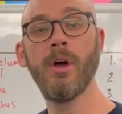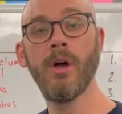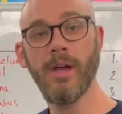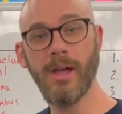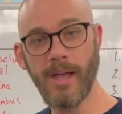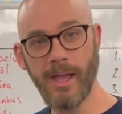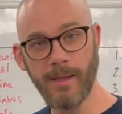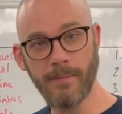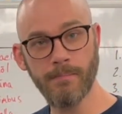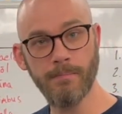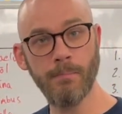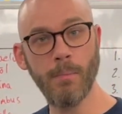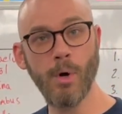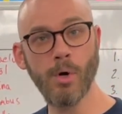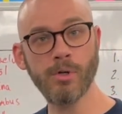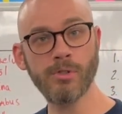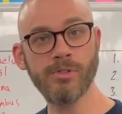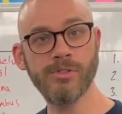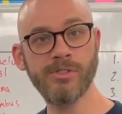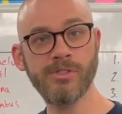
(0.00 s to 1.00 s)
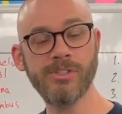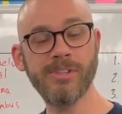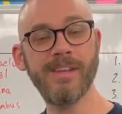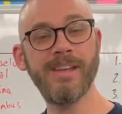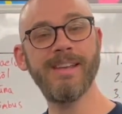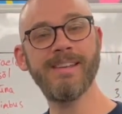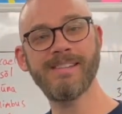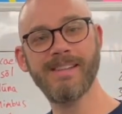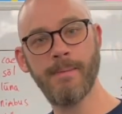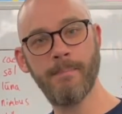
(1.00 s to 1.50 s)
A mons
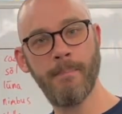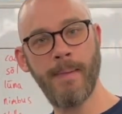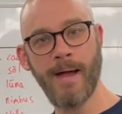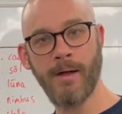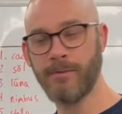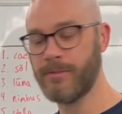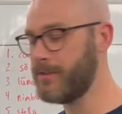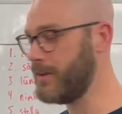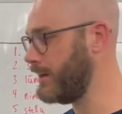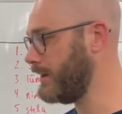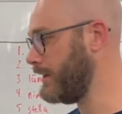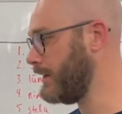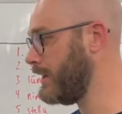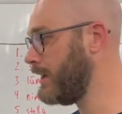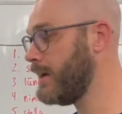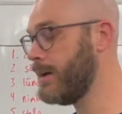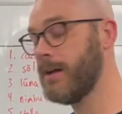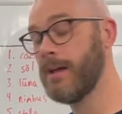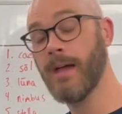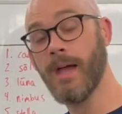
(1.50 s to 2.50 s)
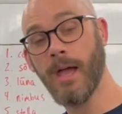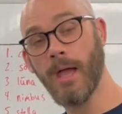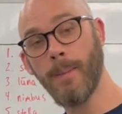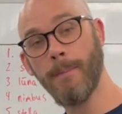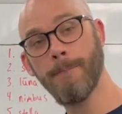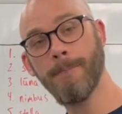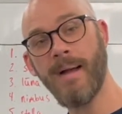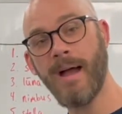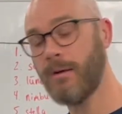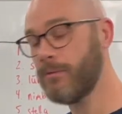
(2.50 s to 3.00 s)
is a mountain. A
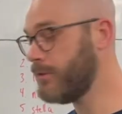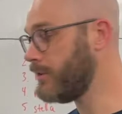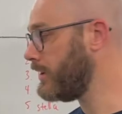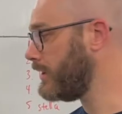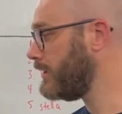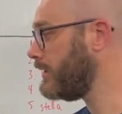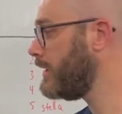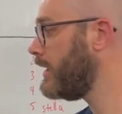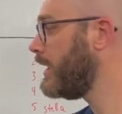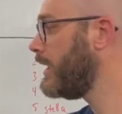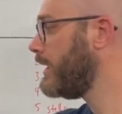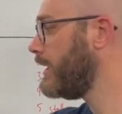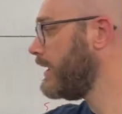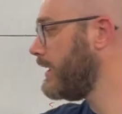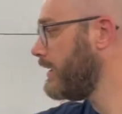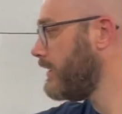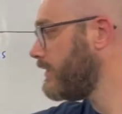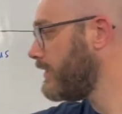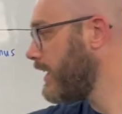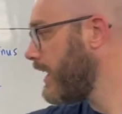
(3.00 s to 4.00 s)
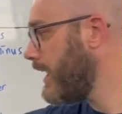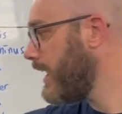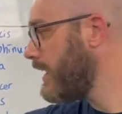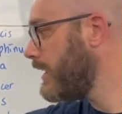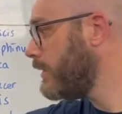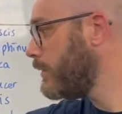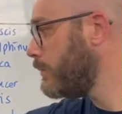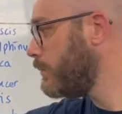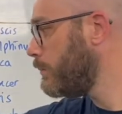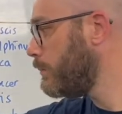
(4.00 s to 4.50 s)
mountain is a
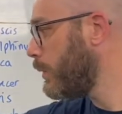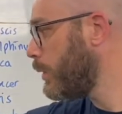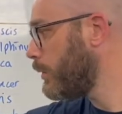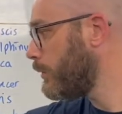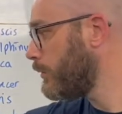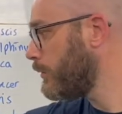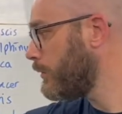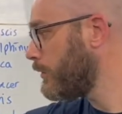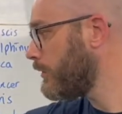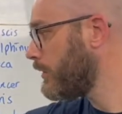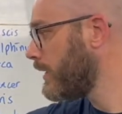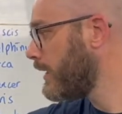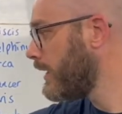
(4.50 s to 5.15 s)
mons.